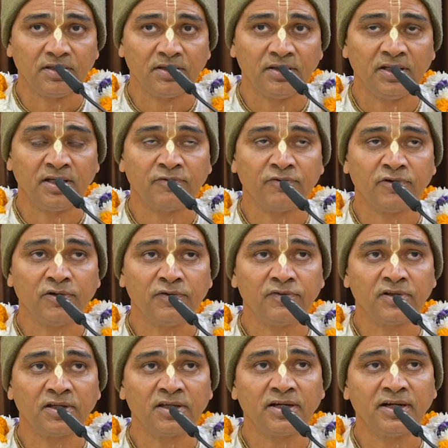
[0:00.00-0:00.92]
their one
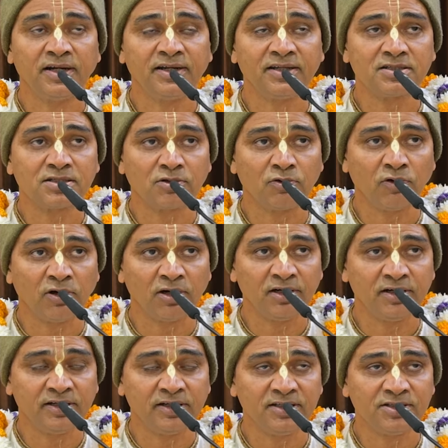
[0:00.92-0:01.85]
of the greatest
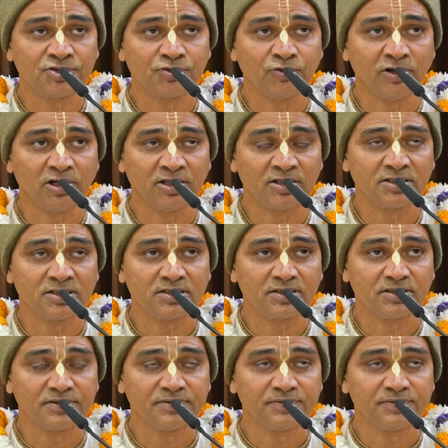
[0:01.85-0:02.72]
qualities was